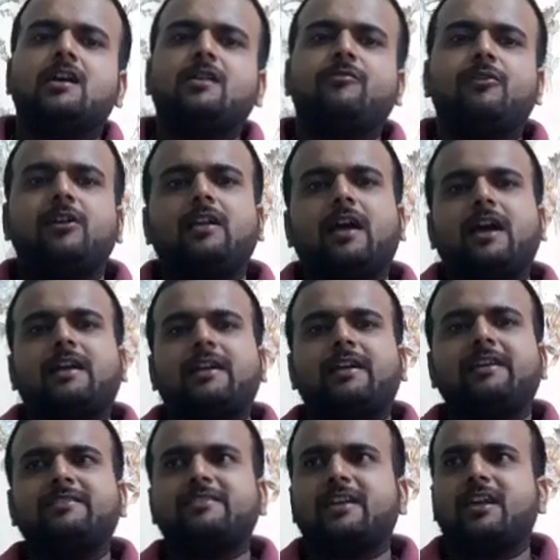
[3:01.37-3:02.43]
evil, and
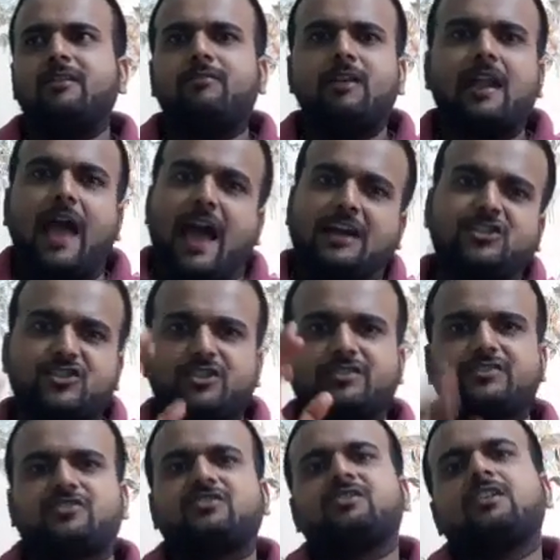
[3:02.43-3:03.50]
his evil
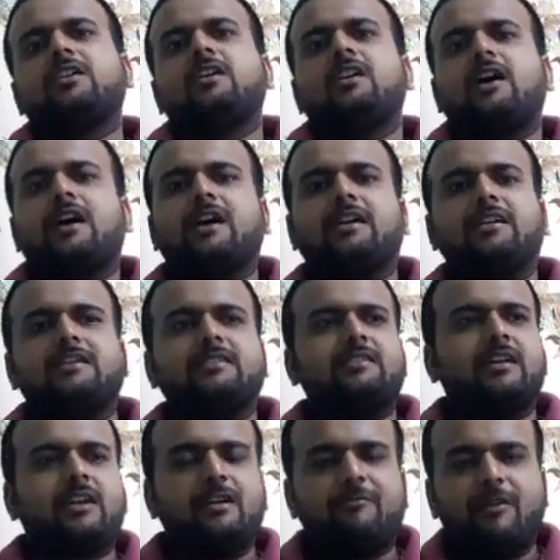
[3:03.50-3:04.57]
actions and
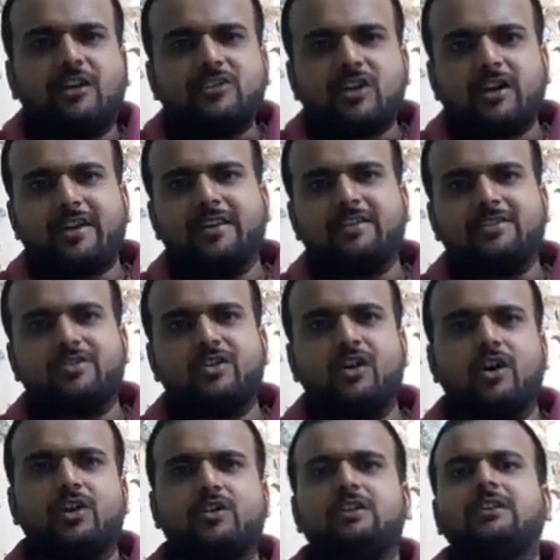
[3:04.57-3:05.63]
the revenge against
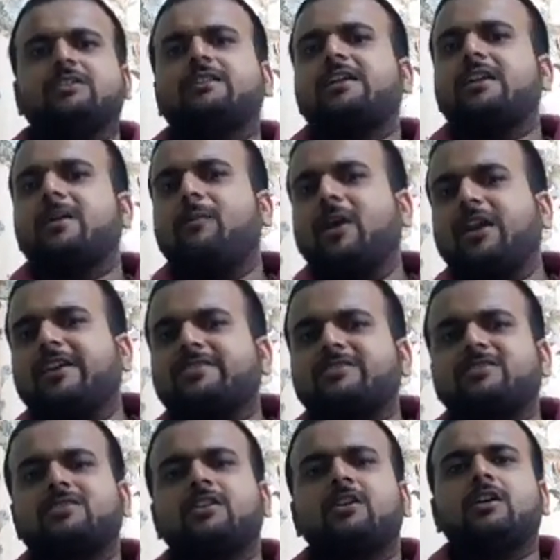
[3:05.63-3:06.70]
God, the
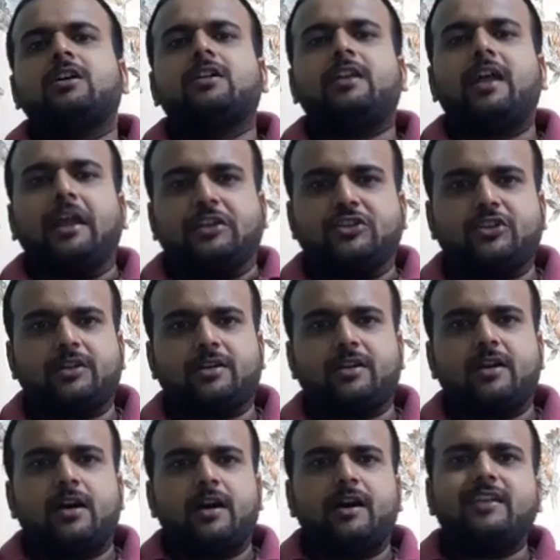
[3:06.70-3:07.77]
rebellious
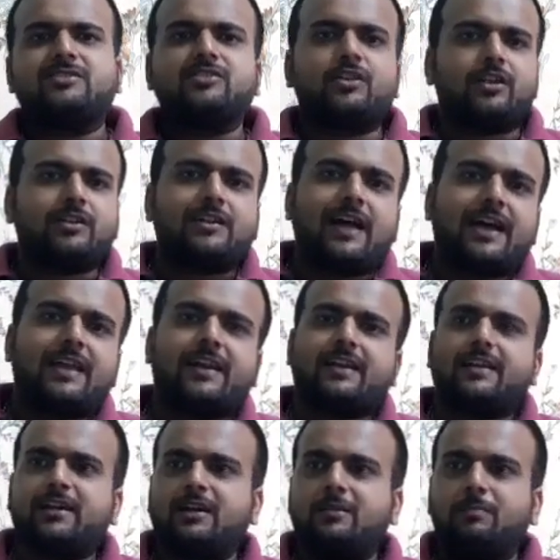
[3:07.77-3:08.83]
nature, is not
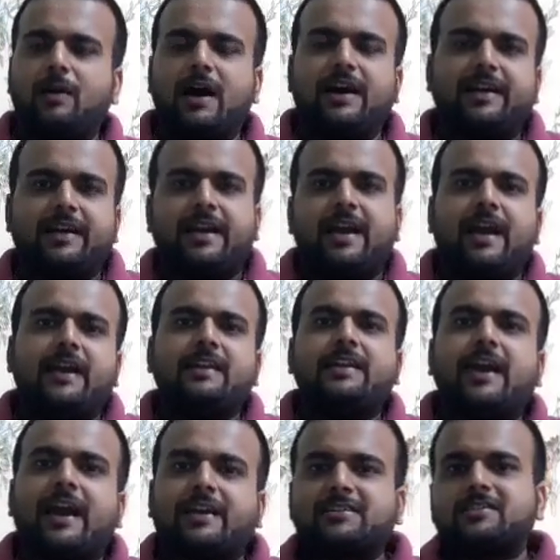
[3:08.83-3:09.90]
directed by
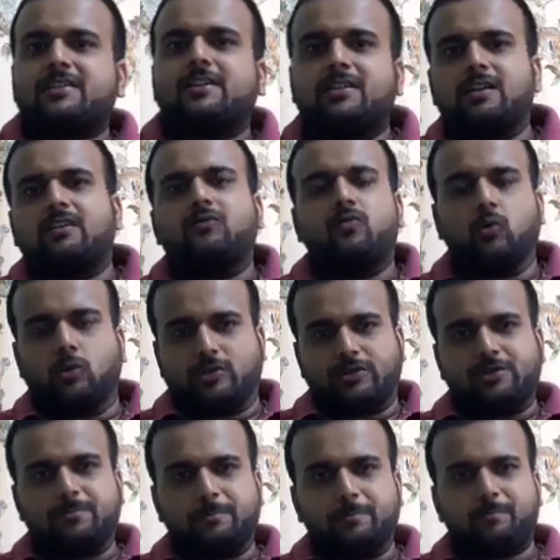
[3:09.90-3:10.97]
any external
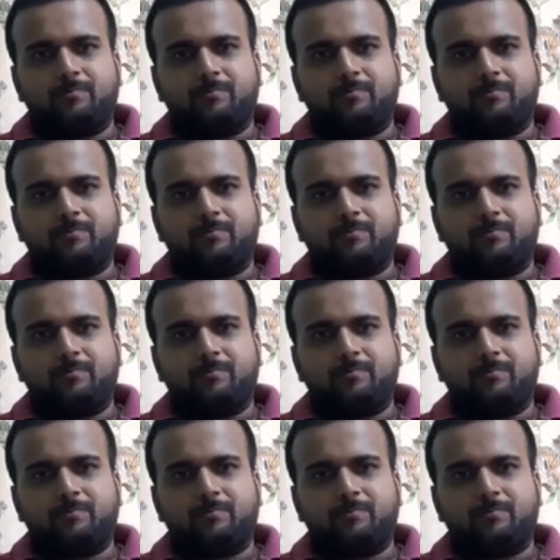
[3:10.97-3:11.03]
force.